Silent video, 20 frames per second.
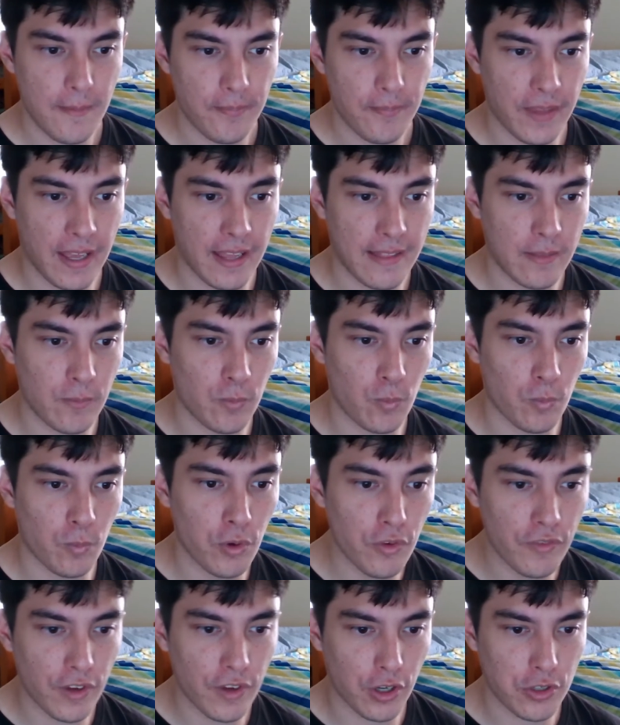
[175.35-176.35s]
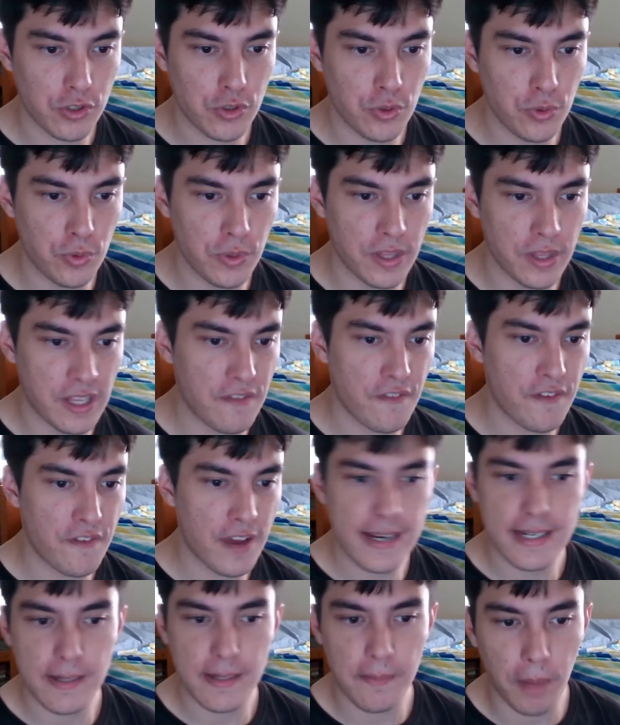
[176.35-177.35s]
And moving on to The
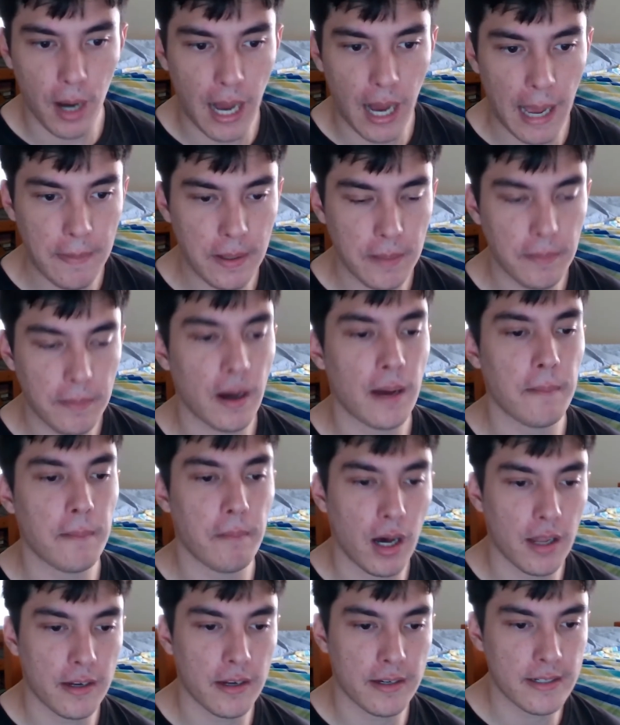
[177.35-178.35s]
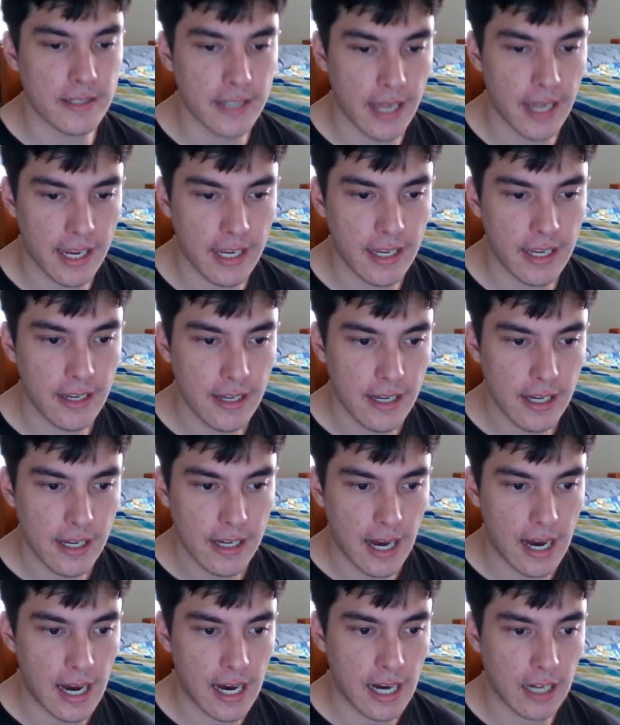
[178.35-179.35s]
Phantom Piper by Martin Day.
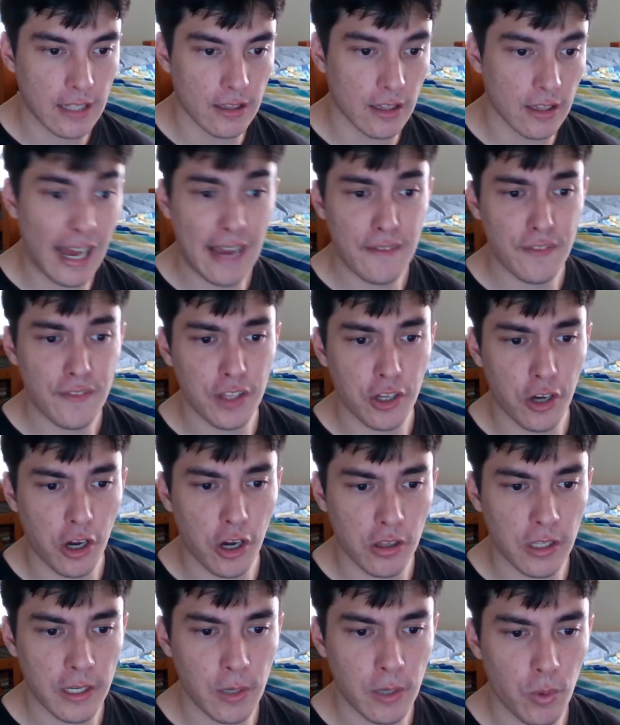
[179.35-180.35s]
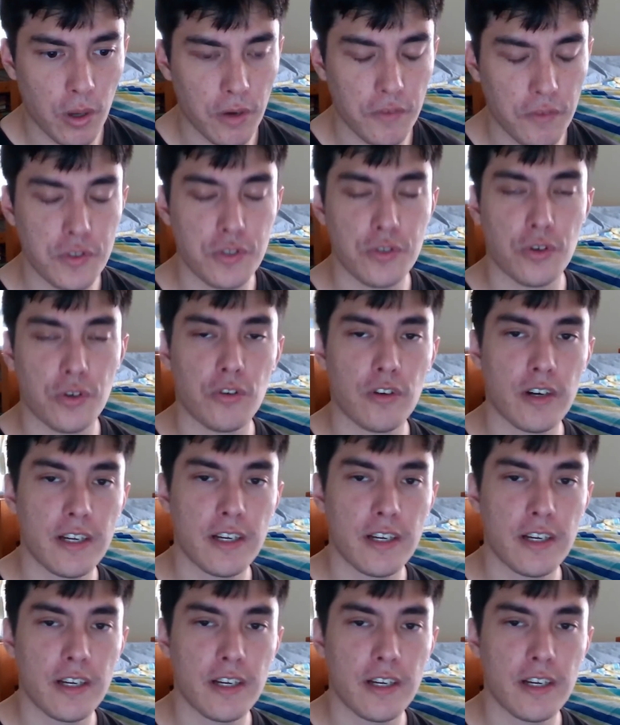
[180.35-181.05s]
Life in the colony world of Sora is